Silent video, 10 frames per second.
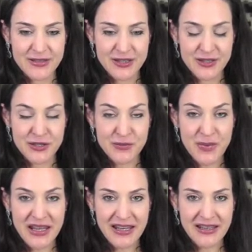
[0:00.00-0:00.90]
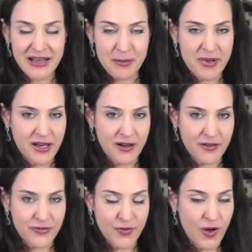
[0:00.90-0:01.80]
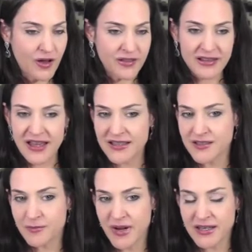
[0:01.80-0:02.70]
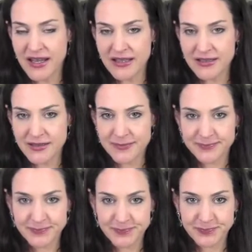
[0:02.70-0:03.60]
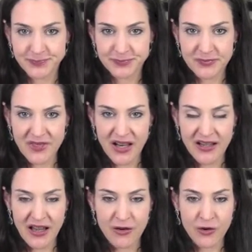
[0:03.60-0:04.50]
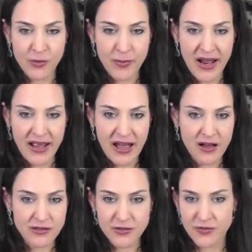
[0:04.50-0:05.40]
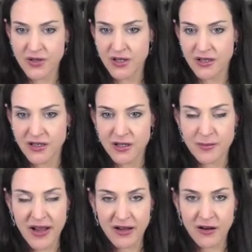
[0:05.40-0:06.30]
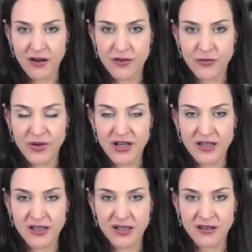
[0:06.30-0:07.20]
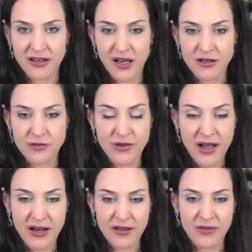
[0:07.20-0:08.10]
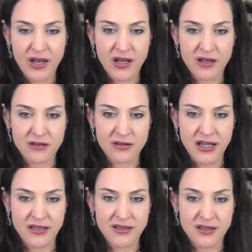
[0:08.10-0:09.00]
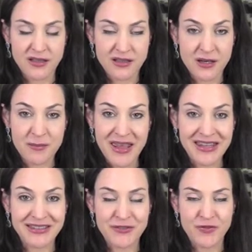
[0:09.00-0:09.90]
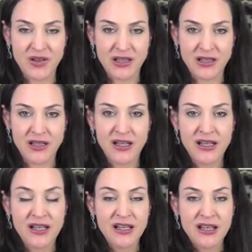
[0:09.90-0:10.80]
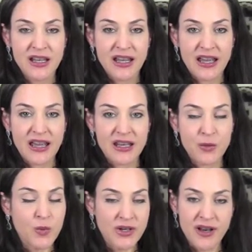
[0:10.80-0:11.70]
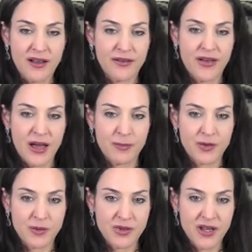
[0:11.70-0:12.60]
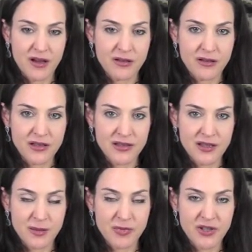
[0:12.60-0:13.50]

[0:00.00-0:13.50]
Just this weekend, I paid off all the last of my debts. I now own my house free and clear, my car free and clear, and I do not have any other debts. It is an amazing feeling, and it would not have happened without holistic